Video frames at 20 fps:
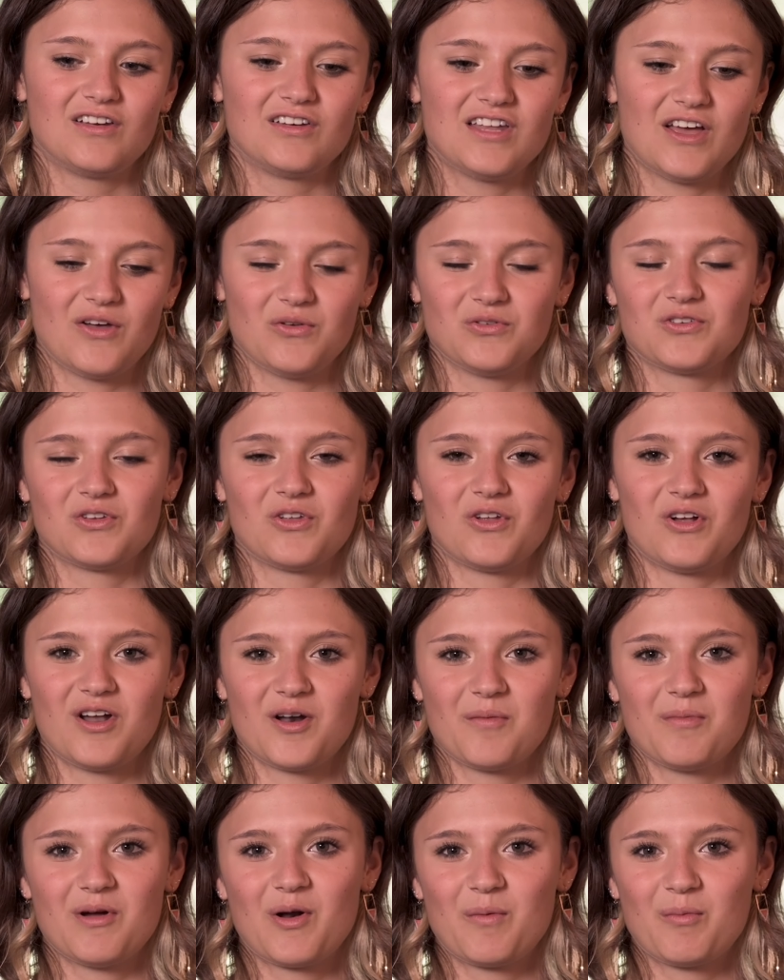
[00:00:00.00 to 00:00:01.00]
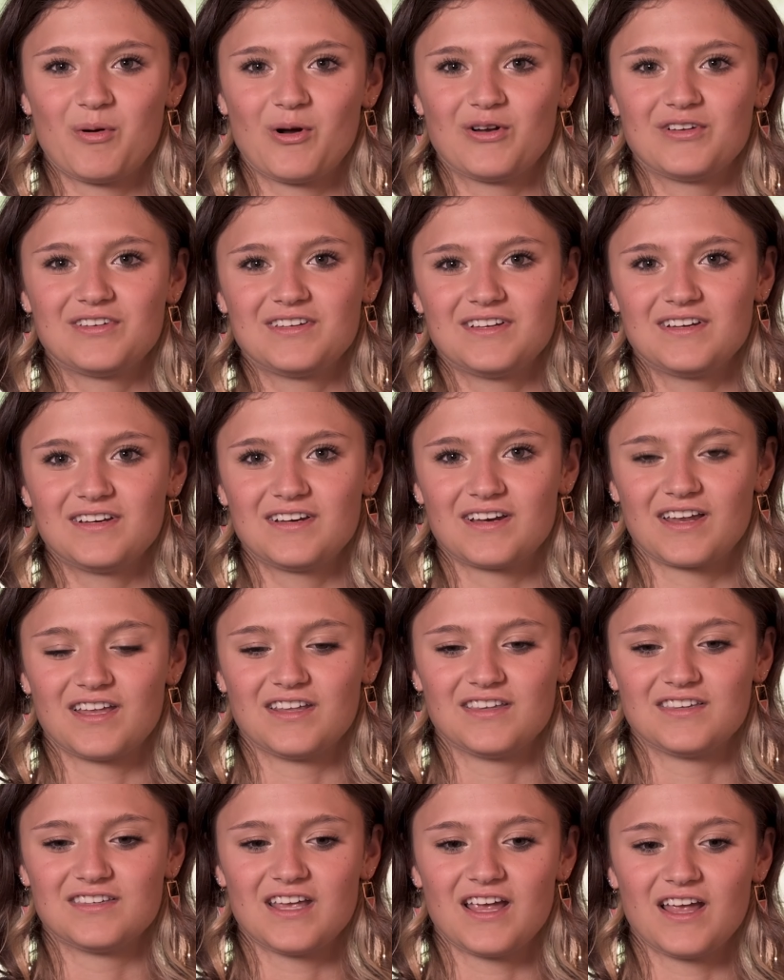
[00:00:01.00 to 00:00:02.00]
tells a lot about a person. It
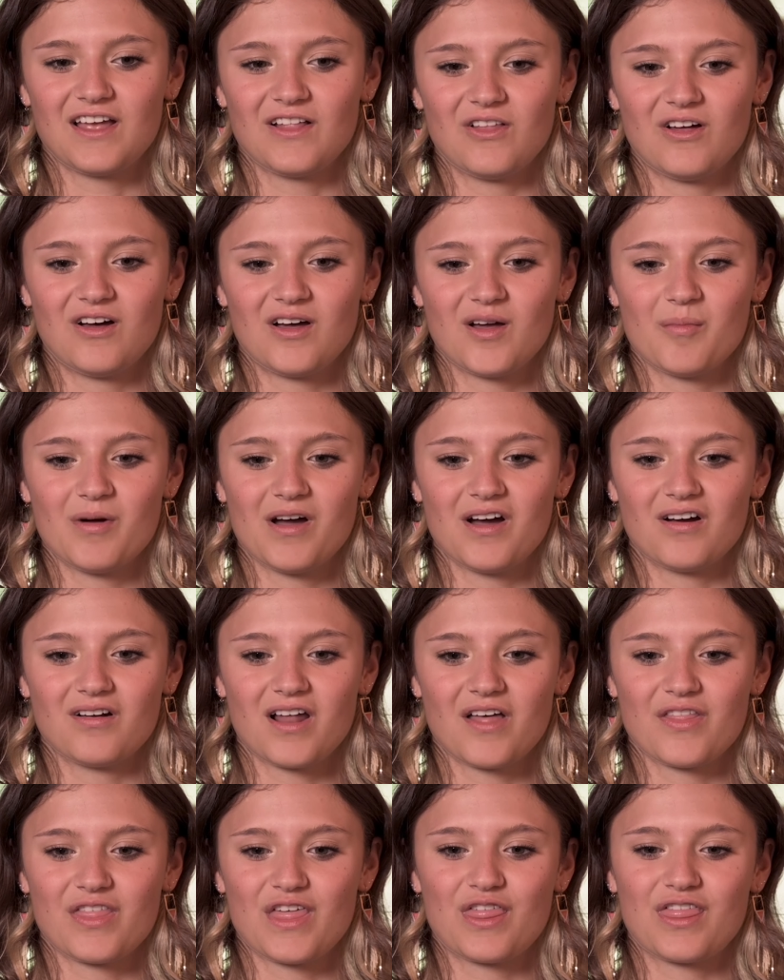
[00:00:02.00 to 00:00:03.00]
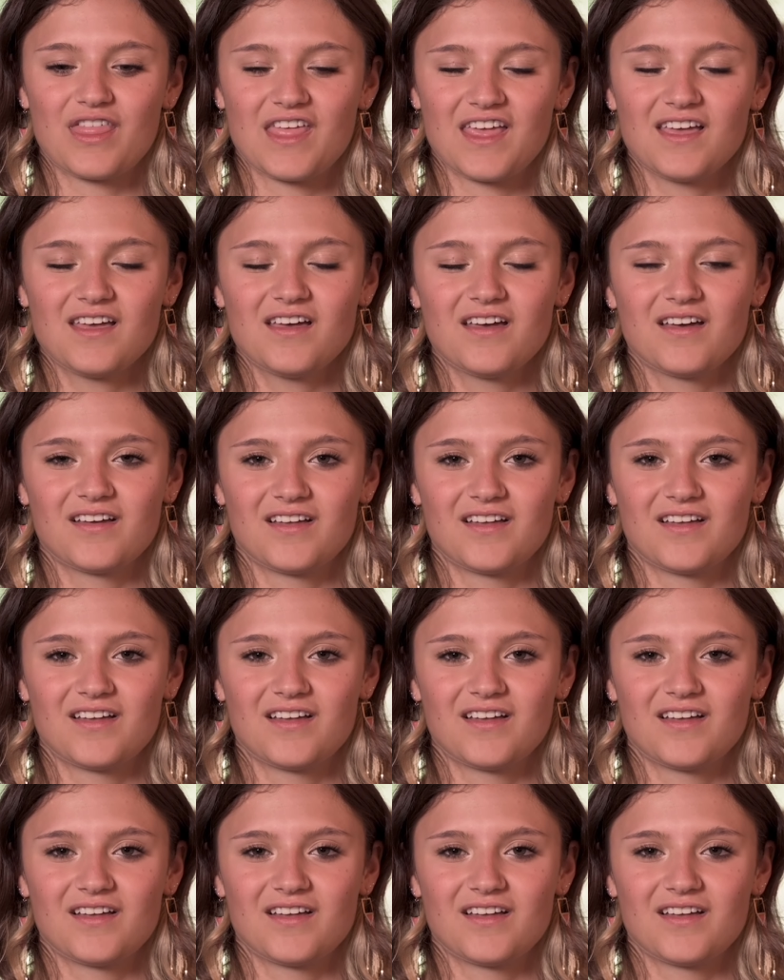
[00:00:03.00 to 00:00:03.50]
can say a lot about how they think